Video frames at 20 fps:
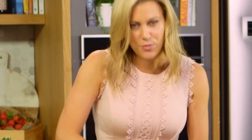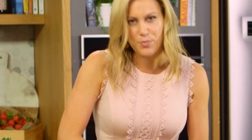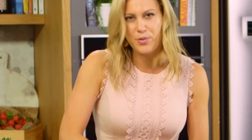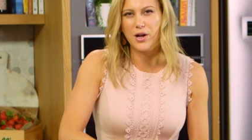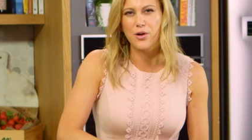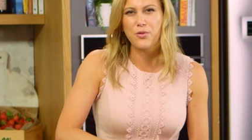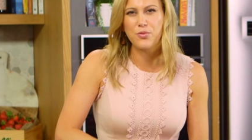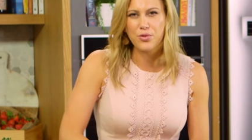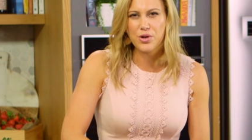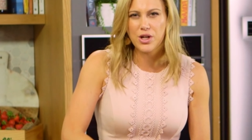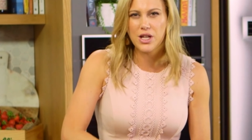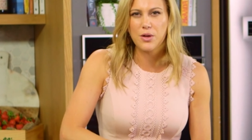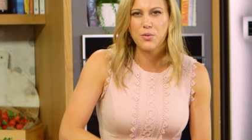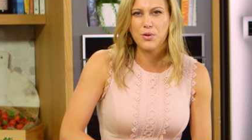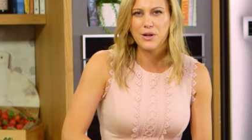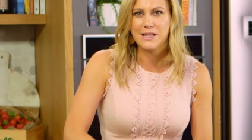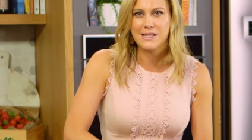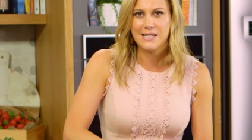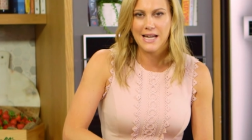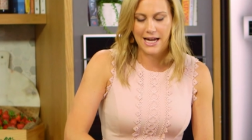but I really
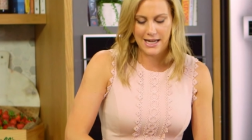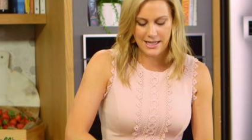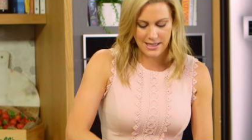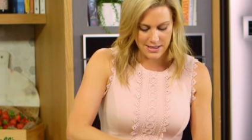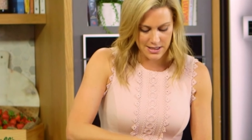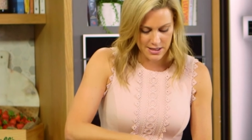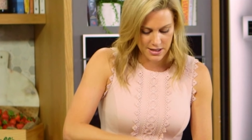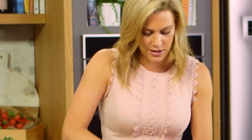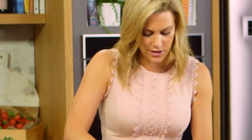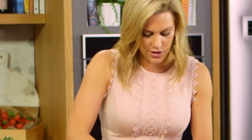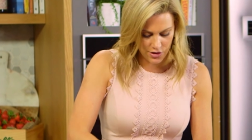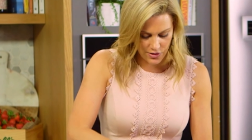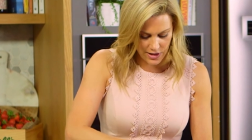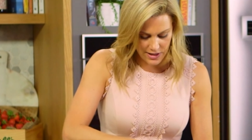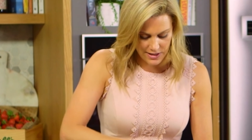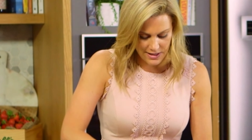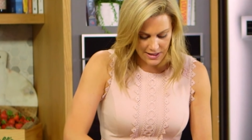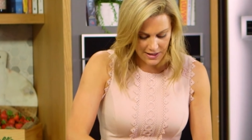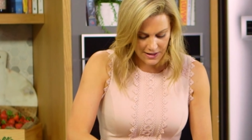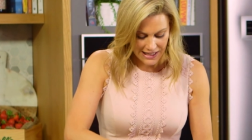want to taste it in the
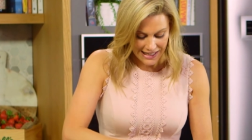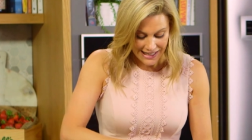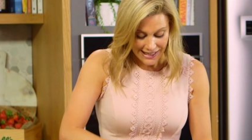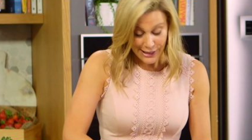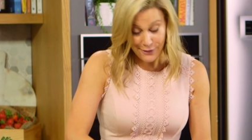dressing.